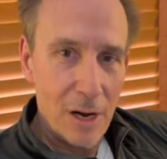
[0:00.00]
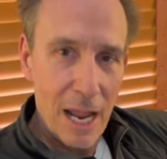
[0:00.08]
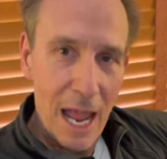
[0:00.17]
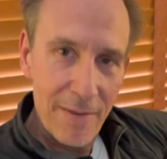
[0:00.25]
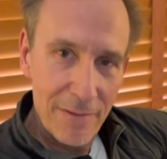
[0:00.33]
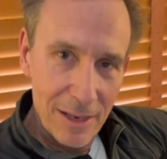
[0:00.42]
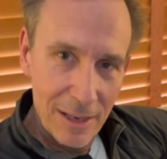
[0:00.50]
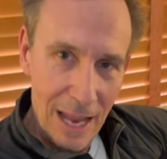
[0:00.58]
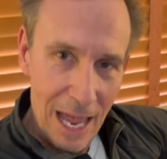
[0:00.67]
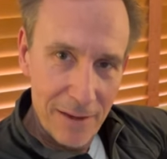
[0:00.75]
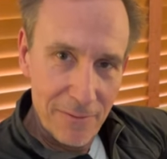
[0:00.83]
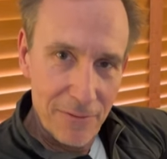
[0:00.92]
have a
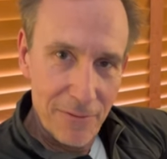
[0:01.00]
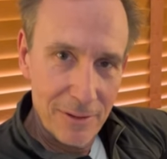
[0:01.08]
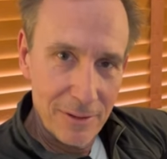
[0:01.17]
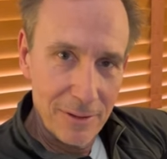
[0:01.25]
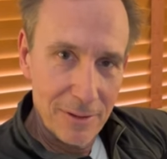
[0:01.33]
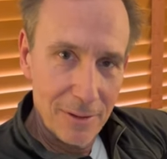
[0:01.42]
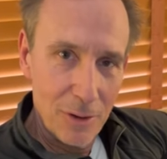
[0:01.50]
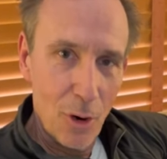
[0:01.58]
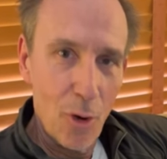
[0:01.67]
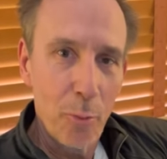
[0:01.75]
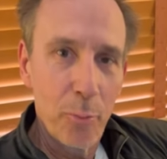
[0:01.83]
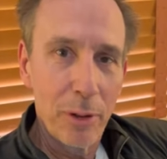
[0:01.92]
life.
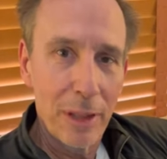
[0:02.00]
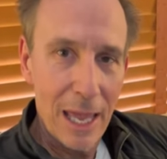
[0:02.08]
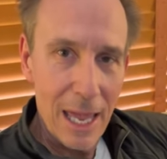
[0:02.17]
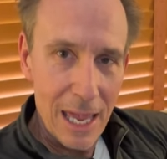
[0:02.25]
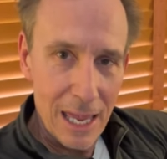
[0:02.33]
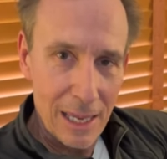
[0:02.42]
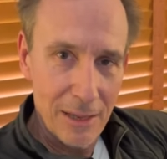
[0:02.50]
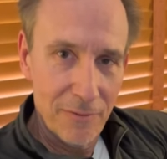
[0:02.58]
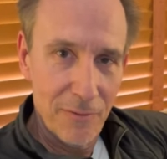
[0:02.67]
Go play.